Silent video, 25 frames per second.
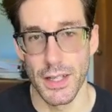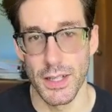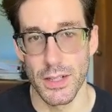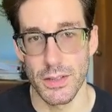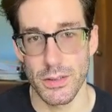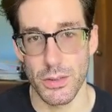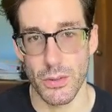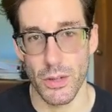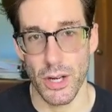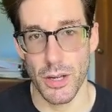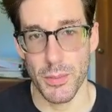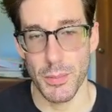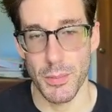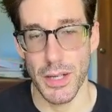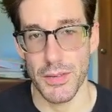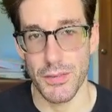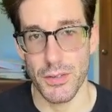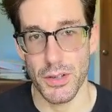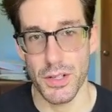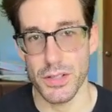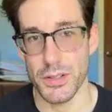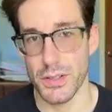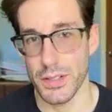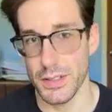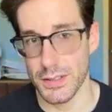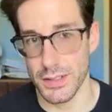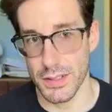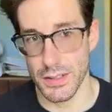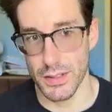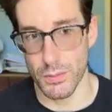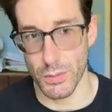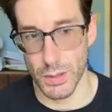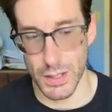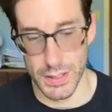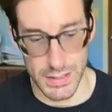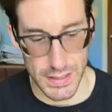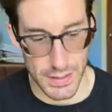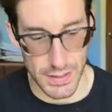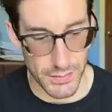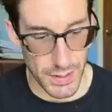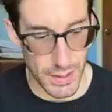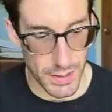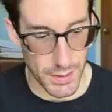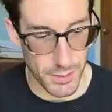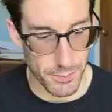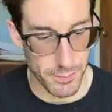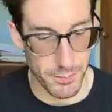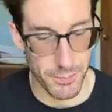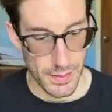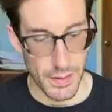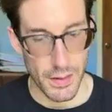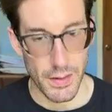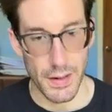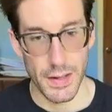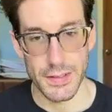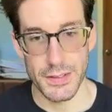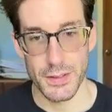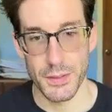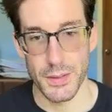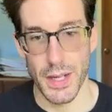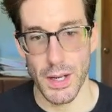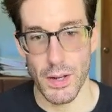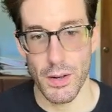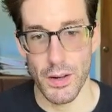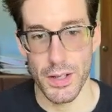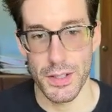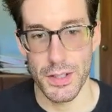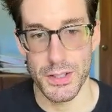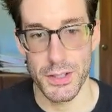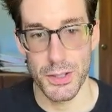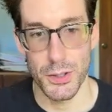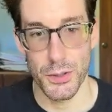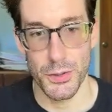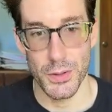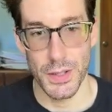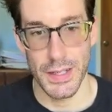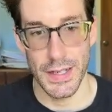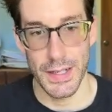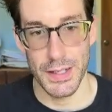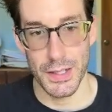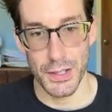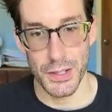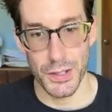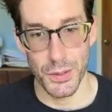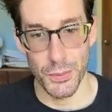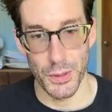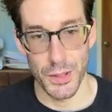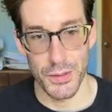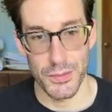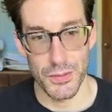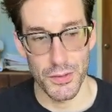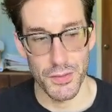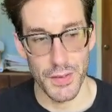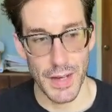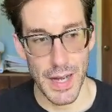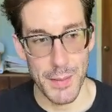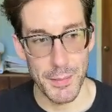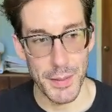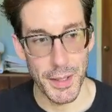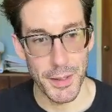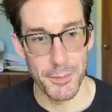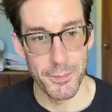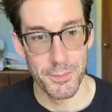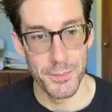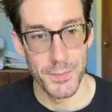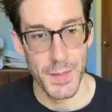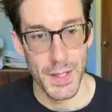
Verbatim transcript: So I recommend if you're interested, watch that video. All right, so now on to another good one for vibing.